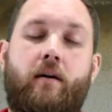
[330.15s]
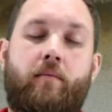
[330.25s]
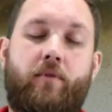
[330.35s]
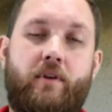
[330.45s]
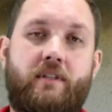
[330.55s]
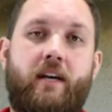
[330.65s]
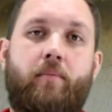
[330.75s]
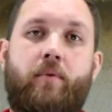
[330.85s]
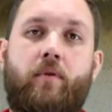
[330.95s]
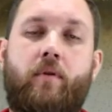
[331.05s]
For
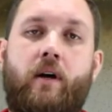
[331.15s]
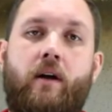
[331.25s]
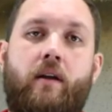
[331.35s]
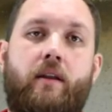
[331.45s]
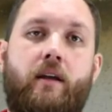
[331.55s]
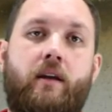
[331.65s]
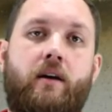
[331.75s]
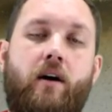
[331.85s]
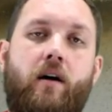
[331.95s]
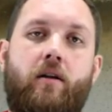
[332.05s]
example, the
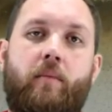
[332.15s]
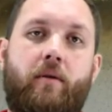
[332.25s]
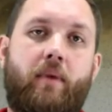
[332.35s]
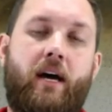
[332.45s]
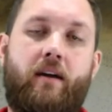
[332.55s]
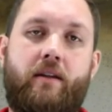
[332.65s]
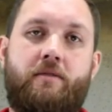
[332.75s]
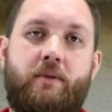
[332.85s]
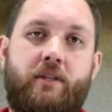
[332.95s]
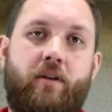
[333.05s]
column on the back of
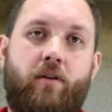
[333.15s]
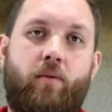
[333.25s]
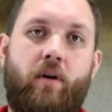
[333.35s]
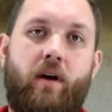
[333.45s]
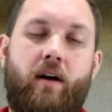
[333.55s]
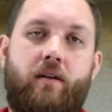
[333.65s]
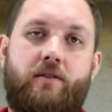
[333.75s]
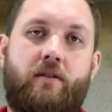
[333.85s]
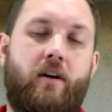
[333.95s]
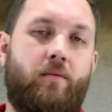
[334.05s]
this particular
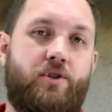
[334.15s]
warehouse